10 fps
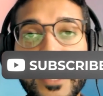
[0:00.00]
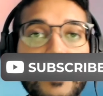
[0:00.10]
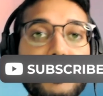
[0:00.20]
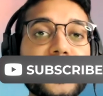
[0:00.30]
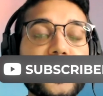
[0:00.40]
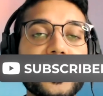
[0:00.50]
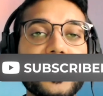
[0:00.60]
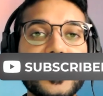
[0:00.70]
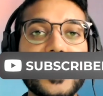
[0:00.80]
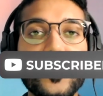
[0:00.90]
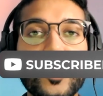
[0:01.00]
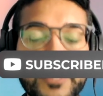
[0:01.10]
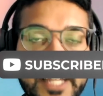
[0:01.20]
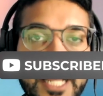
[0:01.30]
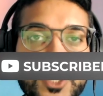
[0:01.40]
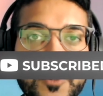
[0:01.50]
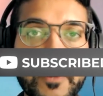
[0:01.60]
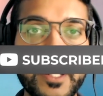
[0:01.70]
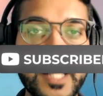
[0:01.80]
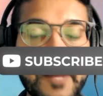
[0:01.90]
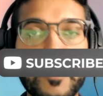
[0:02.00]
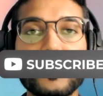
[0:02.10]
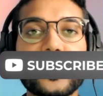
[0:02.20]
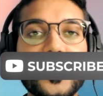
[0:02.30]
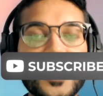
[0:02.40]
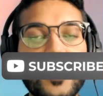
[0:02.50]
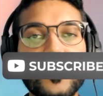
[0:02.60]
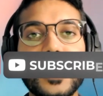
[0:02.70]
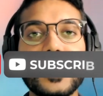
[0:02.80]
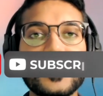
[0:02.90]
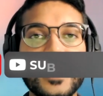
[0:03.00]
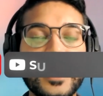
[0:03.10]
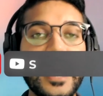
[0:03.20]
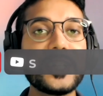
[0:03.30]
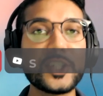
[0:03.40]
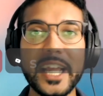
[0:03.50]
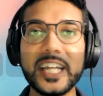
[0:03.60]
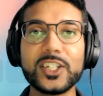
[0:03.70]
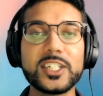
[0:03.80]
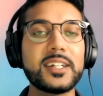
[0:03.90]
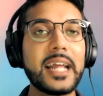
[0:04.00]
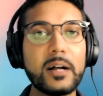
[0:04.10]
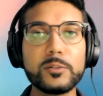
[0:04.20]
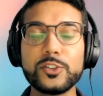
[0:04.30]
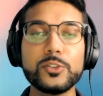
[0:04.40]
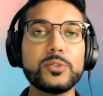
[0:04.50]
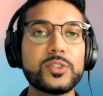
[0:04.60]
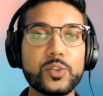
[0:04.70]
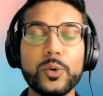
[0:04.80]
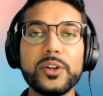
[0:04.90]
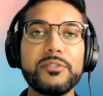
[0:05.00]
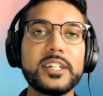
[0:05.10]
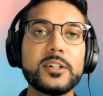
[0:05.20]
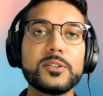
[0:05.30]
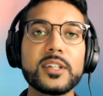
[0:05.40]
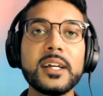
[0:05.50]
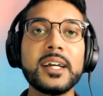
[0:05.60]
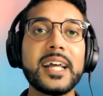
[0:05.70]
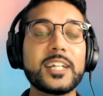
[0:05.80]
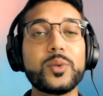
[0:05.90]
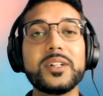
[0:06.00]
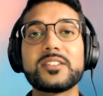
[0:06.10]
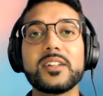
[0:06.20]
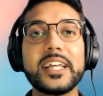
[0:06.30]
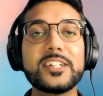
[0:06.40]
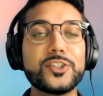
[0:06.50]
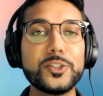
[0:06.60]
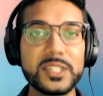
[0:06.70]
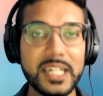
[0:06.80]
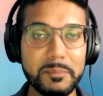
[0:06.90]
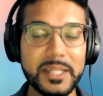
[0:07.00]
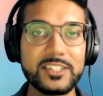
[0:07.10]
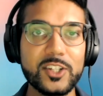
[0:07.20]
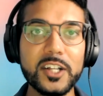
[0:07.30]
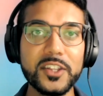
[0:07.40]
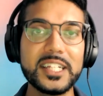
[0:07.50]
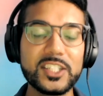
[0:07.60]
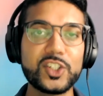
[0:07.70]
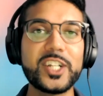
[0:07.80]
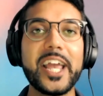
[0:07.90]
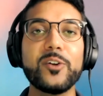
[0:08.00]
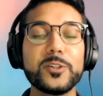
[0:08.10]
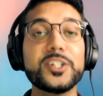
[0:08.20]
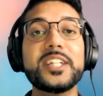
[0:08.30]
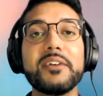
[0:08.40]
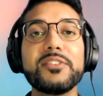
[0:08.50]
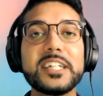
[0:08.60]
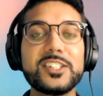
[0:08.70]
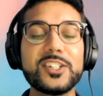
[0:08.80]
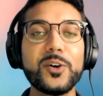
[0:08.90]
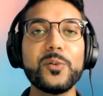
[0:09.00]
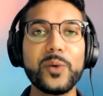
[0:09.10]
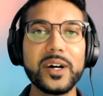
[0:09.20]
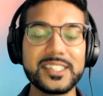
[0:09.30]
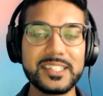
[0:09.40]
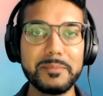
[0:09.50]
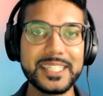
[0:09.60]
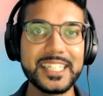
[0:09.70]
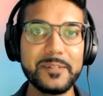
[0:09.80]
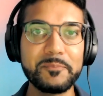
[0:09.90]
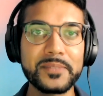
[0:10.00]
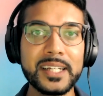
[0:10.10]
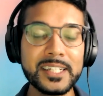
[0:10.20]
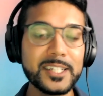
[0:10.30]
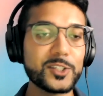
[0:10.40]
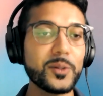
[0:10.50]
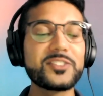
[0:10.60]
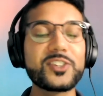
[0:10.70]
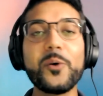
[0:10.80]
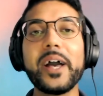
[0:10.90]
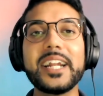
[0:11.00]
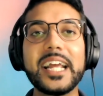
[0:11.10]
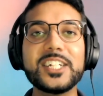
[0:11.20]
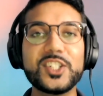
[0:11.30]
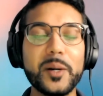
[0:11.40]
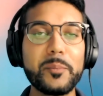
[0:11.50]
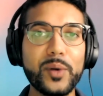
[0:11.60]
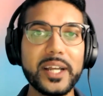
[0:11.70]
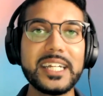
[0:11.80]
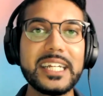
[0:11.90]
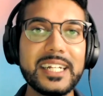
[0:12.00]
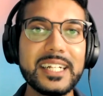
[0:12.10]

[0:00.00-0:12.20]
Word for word: And be sure to click that notification bell. I post Cardano content, education, how-to tutorial videos, as well as the latest news and updates on this channel. You definitely don't want to miss it. So let's go ahead and jump right in.